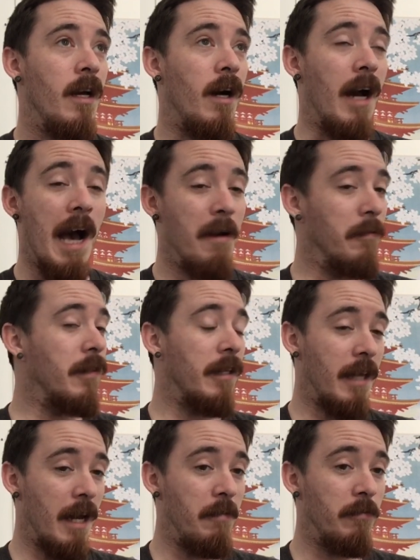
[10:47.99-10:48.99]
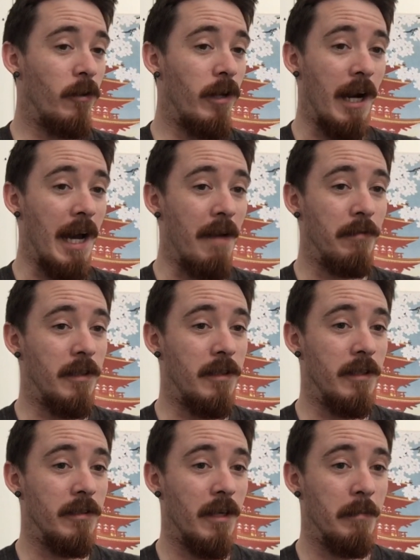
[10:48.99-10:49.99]
I have the game for it, I have the
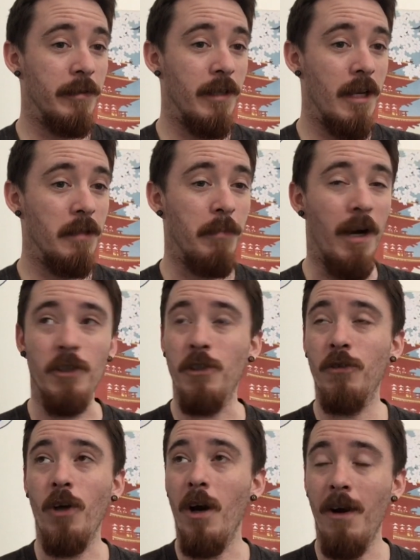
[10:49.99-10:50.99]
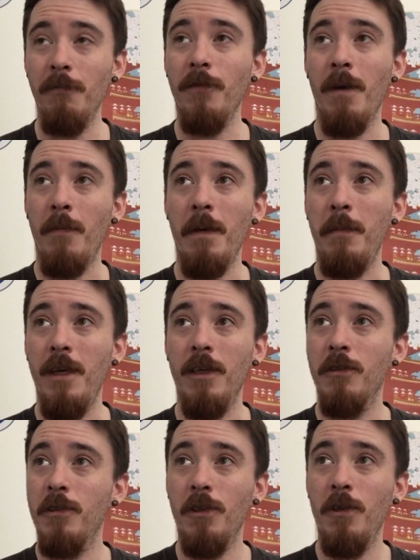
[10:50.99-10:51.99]
disc upstairs, but I just can't find my
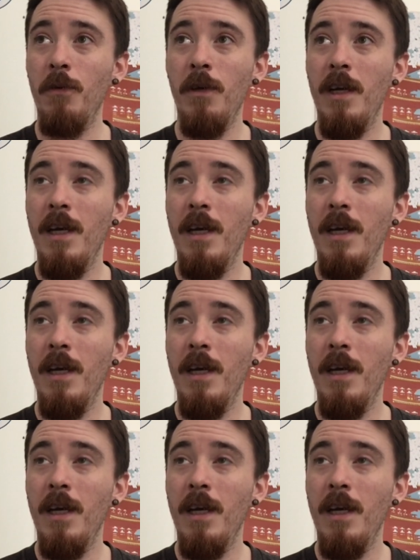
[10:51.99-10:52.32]
PS2.